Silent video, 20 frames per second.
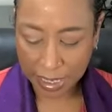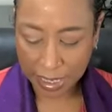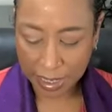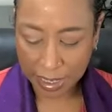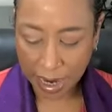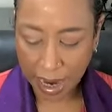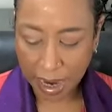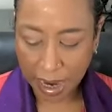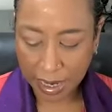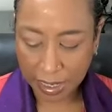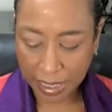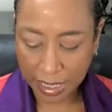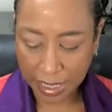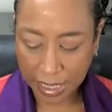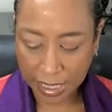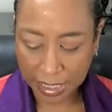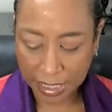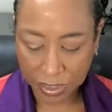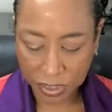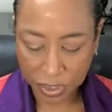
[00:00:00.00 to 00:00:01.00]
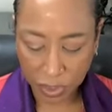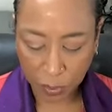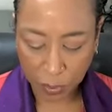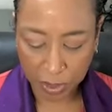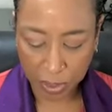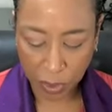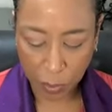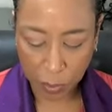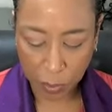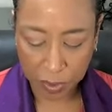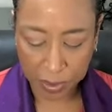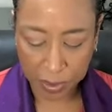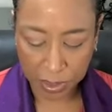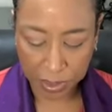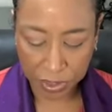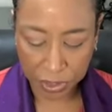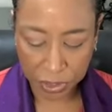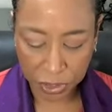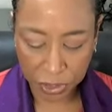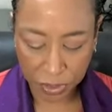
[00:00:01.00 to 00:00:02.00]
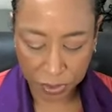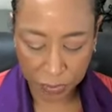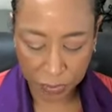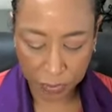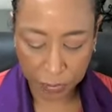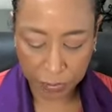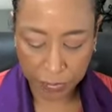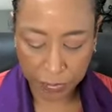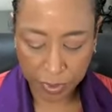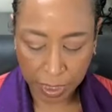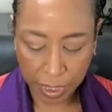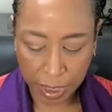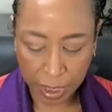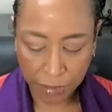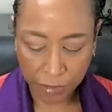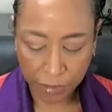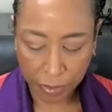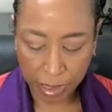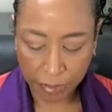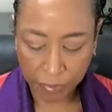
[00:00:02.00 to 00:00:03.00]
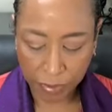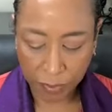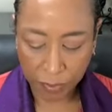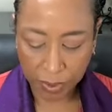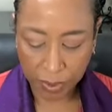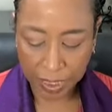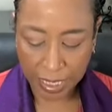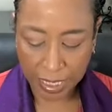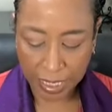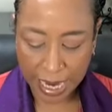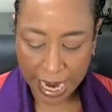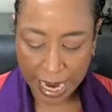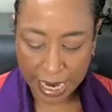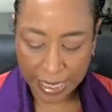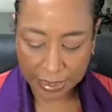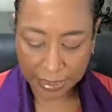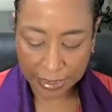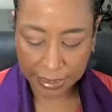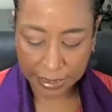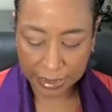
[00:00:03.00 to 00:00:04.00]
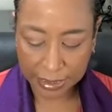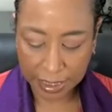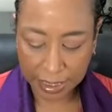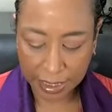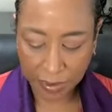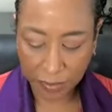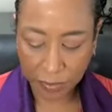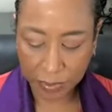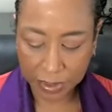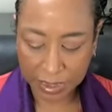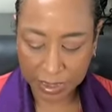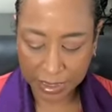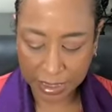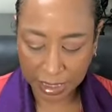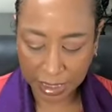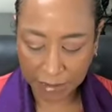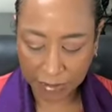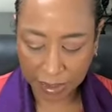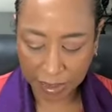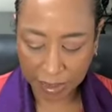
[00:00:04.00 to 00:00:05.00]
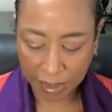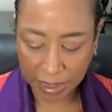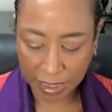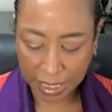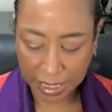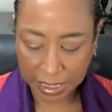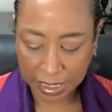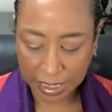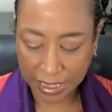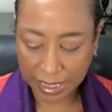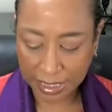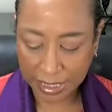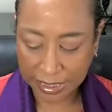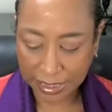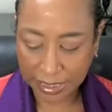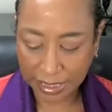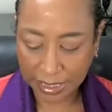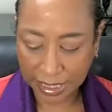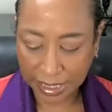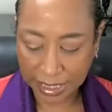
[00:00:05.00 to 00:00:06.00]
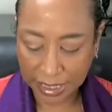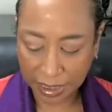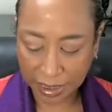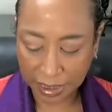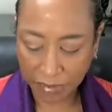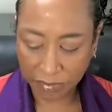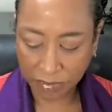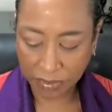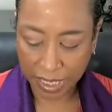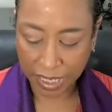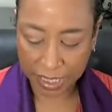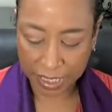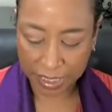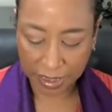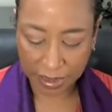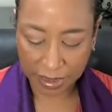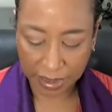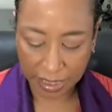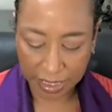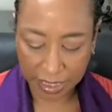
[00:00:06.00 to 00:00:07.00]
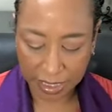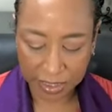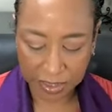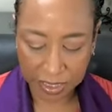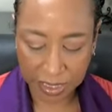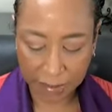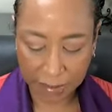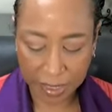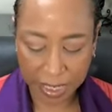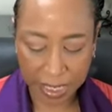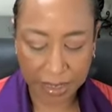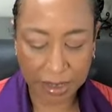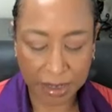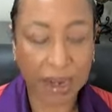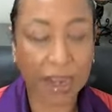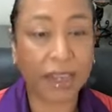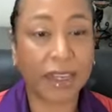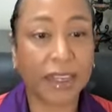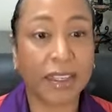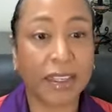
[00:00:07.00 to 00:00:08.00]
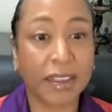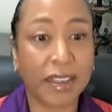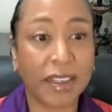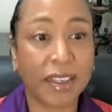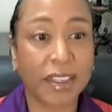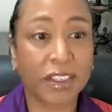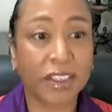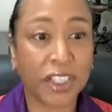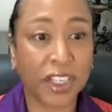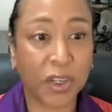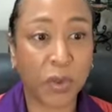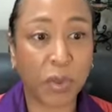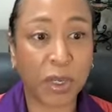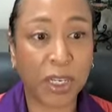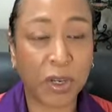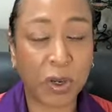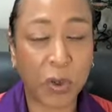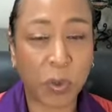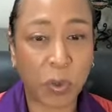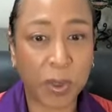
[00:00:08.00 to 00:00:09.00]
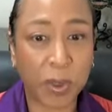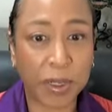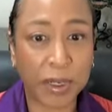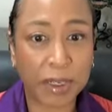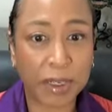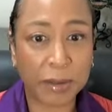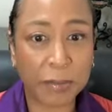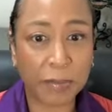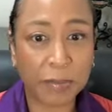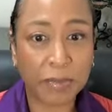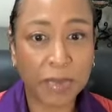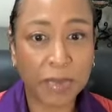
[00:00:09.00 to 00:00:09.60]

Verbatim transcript: knock and it shall be opened unto you. For everyone that asketh receiveth, and he that seeketh findeth, and to him that knocketh it shall be opened.